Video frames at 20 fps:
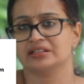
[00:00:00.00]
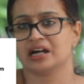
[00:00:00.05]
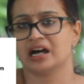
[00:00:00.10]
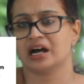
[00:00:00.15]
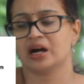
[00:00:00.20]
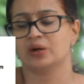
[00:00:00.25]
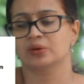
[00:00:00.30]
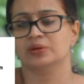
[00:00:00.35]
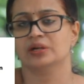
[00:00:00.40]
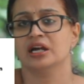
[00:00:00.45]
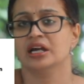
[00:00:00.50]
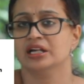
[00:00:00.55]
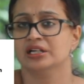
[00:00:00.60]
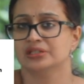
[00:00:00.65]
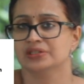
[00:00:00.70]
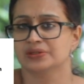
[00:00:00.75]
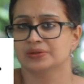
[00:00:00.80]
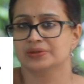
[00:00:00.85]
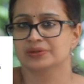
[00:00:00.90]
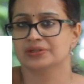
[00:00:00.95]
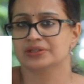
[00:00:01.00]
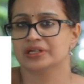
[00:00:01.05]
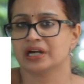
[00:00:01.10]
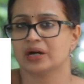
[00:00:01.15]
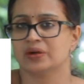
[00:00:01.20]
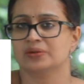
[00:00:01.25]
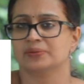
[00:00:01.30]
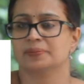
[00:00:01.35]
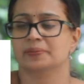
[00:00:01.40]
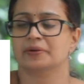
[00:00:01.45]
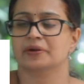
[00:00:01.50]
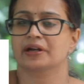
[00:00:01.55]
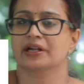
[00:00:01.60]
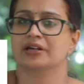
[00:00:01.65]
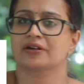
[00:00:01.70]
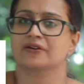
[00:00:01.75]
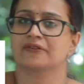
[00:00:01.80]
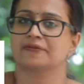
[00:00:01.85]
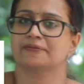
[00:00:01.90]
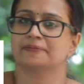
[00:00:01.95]
down due to the
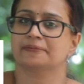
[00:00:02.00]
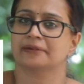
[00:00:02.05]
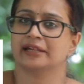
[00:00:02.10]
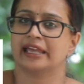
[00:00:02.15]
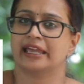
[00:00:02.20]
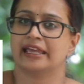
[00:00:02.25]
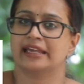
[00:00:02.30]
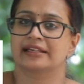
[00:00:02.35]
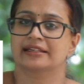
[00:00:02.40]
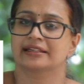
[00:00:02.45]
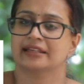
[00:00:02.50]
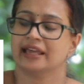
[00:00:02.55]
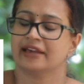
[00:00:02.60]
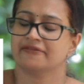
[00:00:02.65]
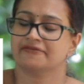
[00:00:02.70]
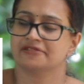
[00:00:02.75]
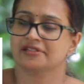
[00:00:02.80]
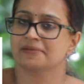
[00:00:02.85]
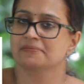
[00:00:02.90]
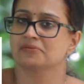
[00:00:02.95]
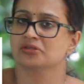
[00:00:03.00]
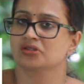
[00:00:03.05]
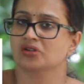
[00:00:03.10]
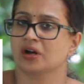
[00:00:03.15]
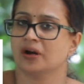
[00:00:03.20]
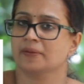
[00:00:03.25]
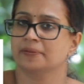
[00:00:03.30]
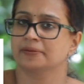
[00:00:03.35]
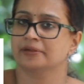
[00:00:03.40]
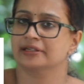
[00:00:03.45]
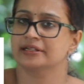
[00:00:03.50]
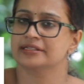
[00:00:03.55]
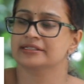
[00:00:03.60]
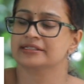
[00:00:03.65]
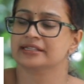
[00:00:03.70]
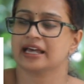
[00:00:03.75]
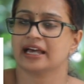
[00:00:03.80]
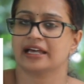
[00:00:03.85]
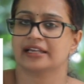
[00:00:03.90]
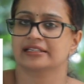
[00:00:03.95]
outbreak of plague left him
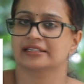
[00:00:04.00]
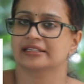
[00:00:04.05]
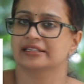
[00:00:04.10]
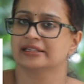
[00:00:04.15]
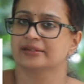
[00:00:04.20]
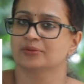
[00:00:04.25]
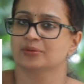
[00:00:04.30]
jobless, and he